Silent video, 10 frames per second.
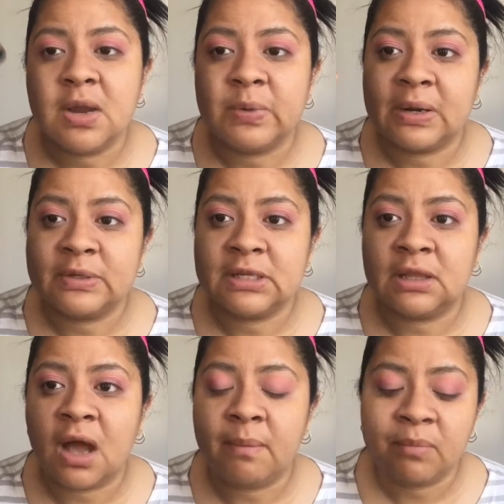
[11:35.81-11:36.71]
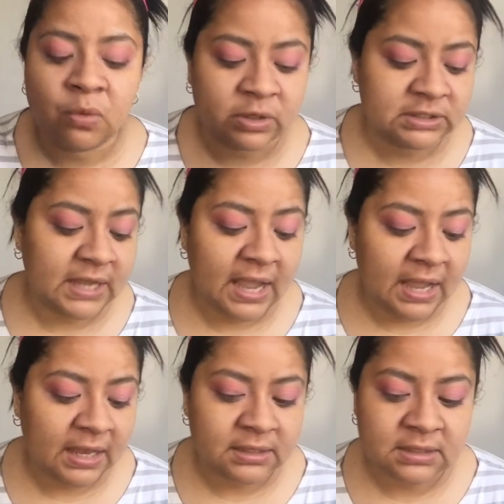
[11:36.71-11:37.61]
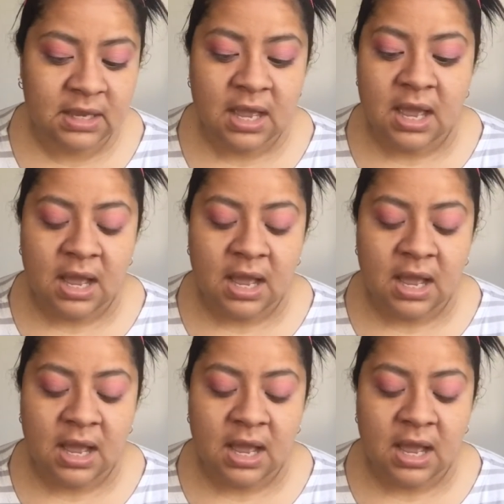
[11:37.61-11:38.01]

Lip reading: when I was a lot more tan.